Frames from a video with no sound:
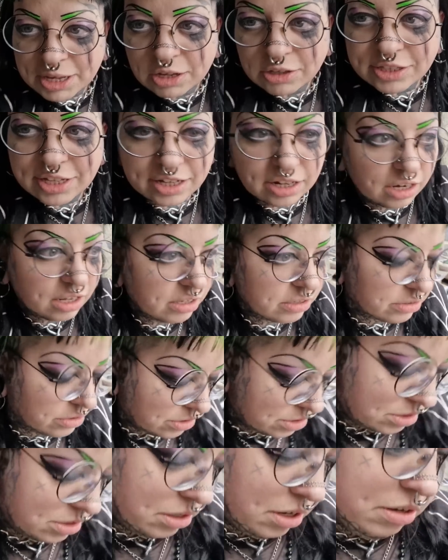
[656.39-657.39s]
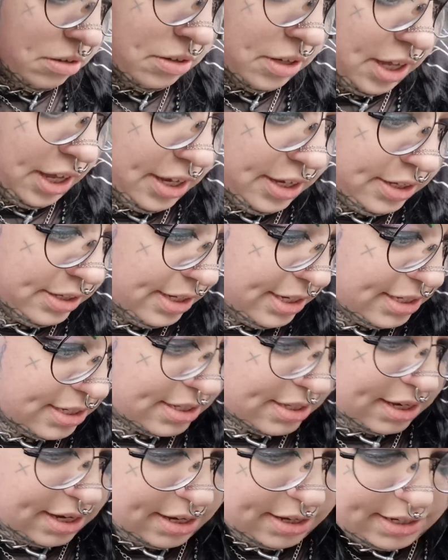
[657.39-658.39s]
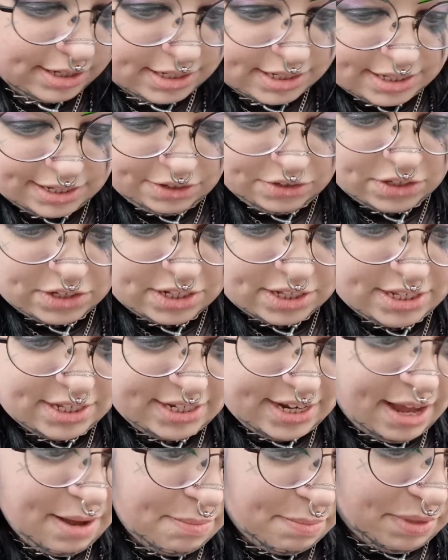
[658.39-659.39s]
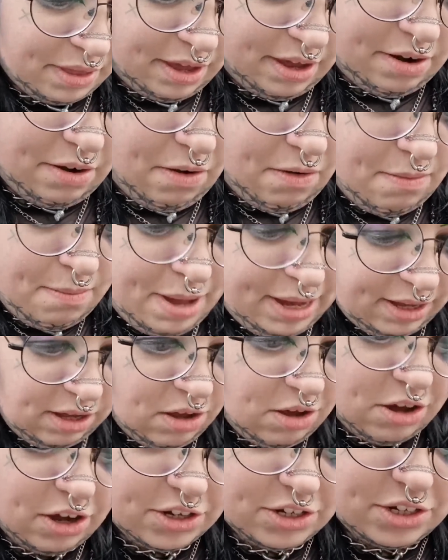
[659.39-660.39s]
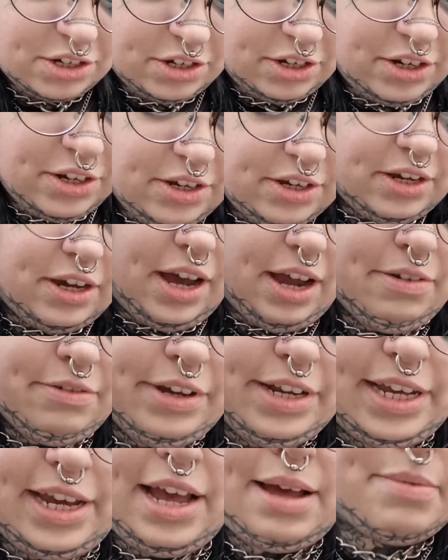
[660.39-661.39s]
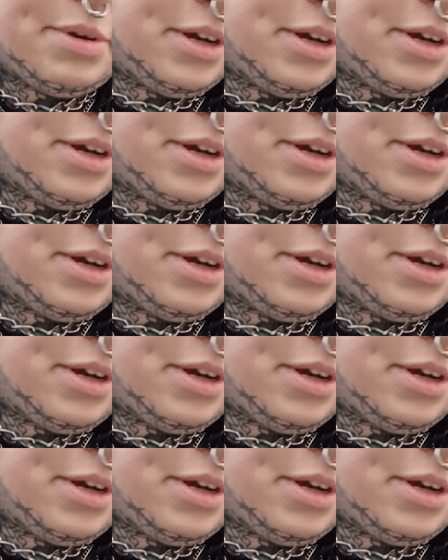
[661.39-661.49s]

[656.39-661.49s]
god, they're closed. Oh, okay, let's uh, let's sit on the step then. Oh my god, I really am